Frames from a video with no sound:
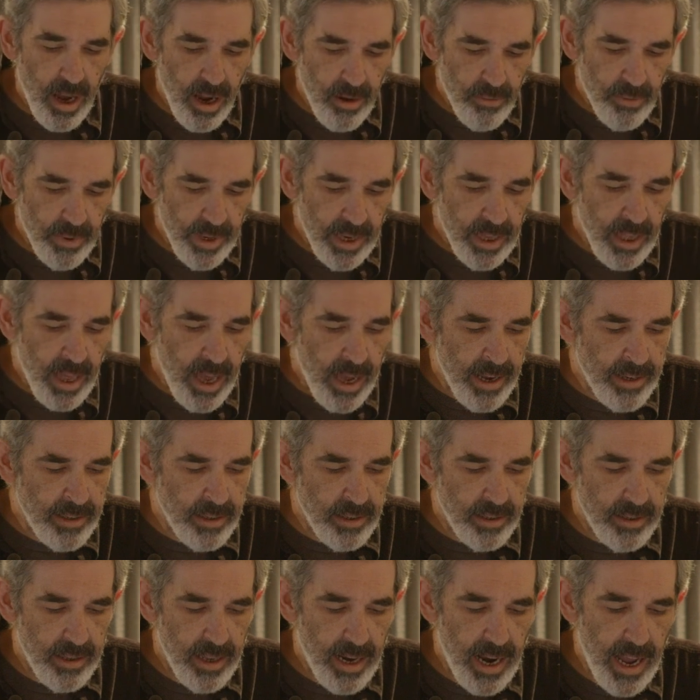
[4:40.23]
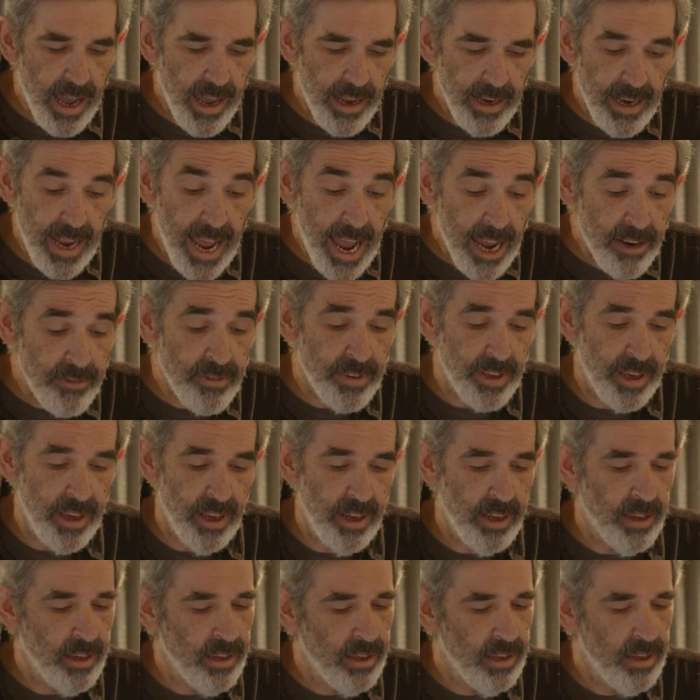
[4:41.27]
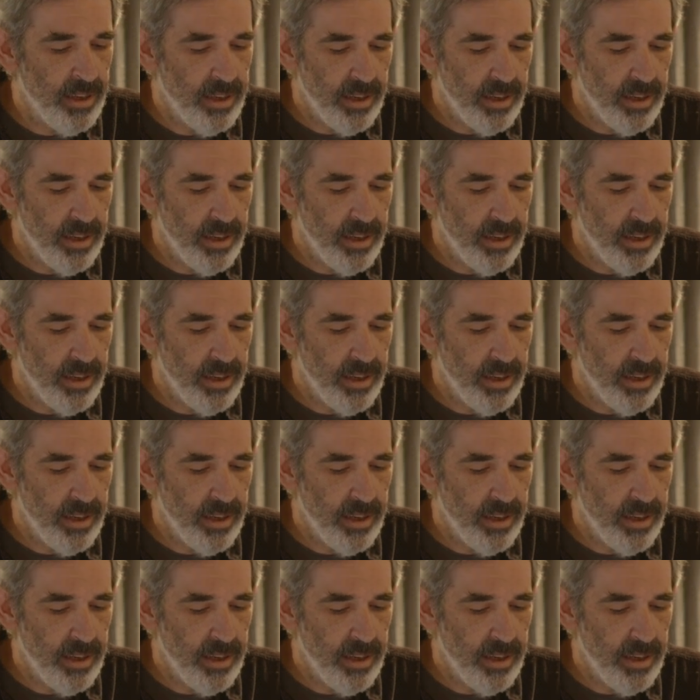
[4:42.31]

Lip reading: I realized that I had an advocate